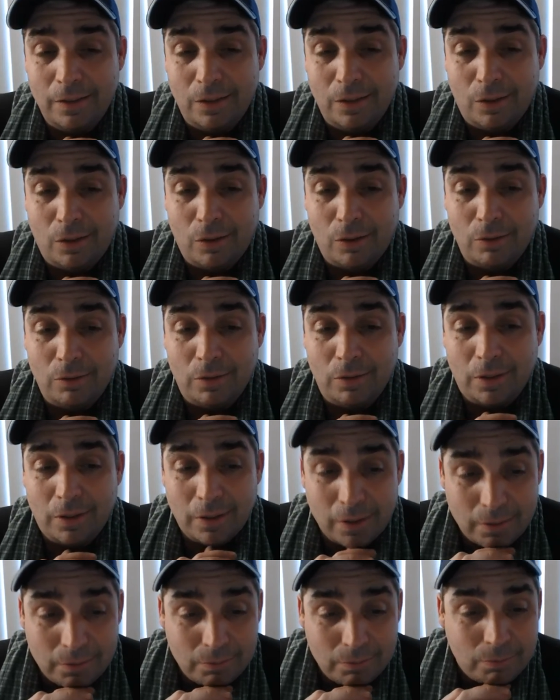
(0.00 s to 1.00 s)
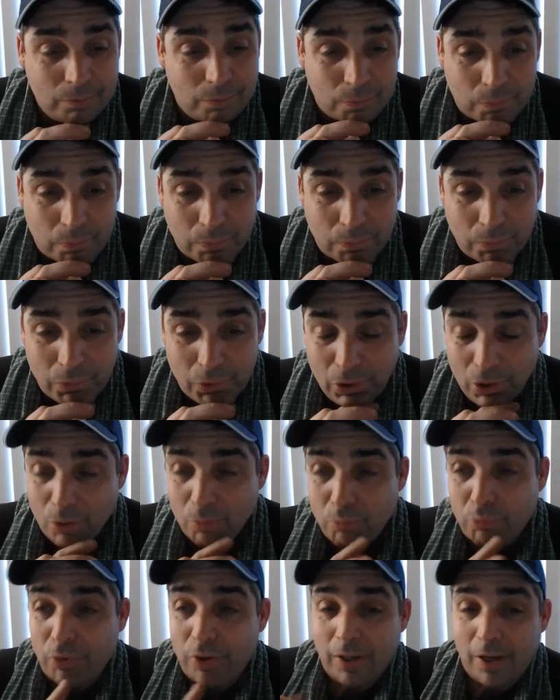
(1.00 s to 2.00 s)
you know, uh, you
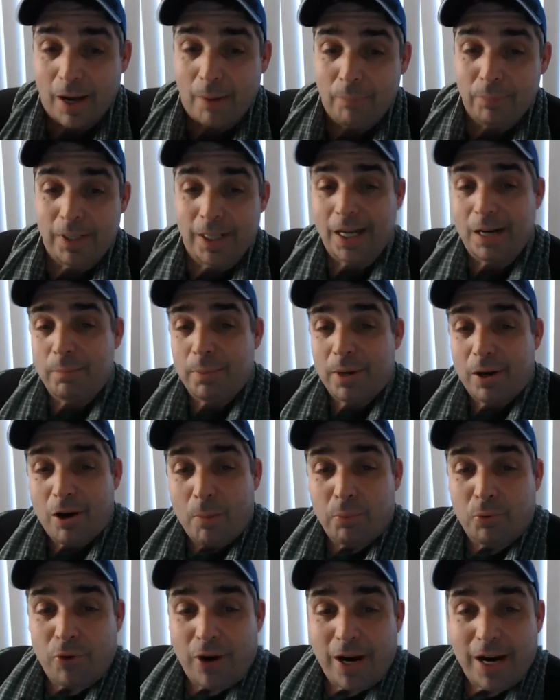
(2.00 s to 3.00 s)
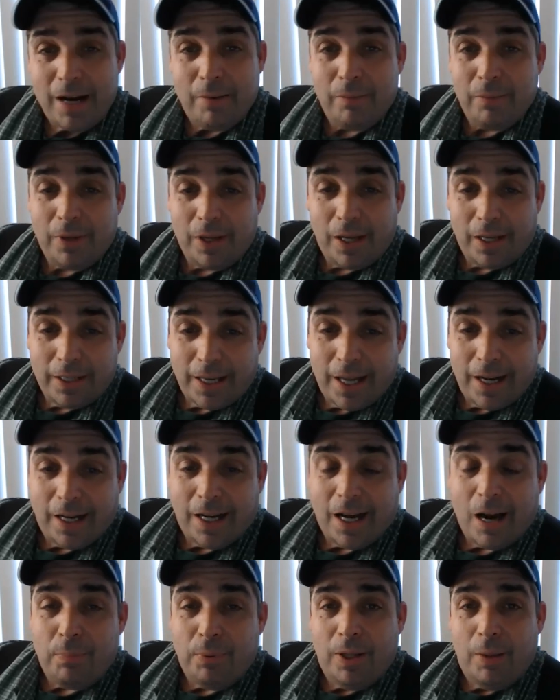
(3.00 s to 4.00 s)
know, bringing. I'm thinking about upgrading, uh, getting
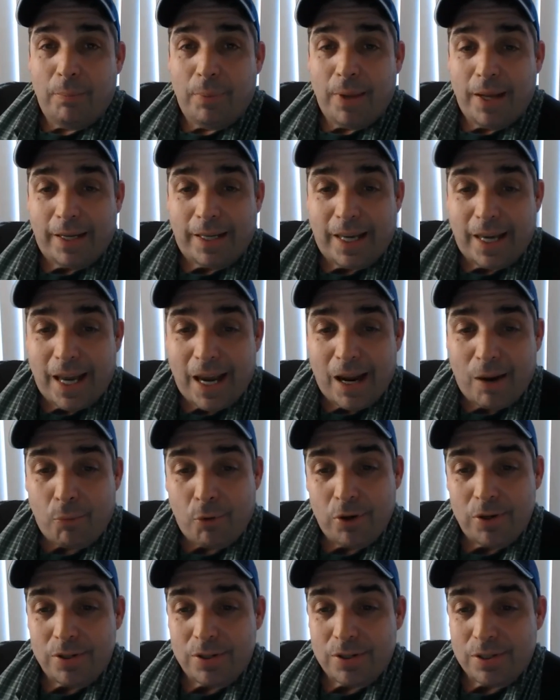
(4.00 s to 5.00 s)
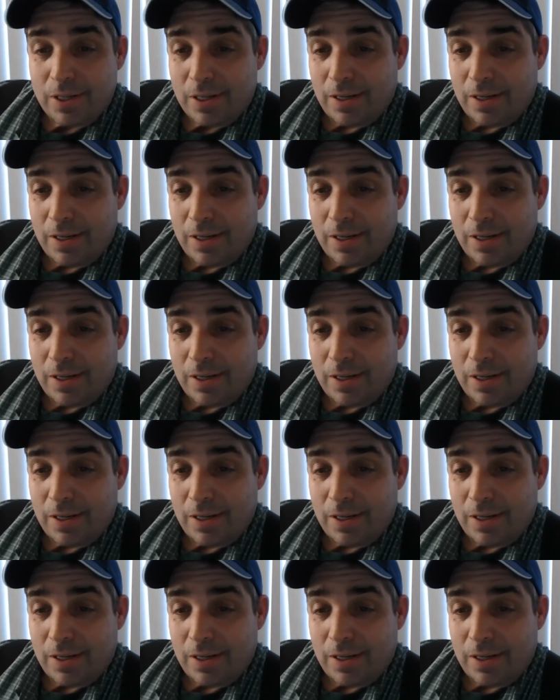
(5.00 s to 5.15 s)
a couple of better cameras.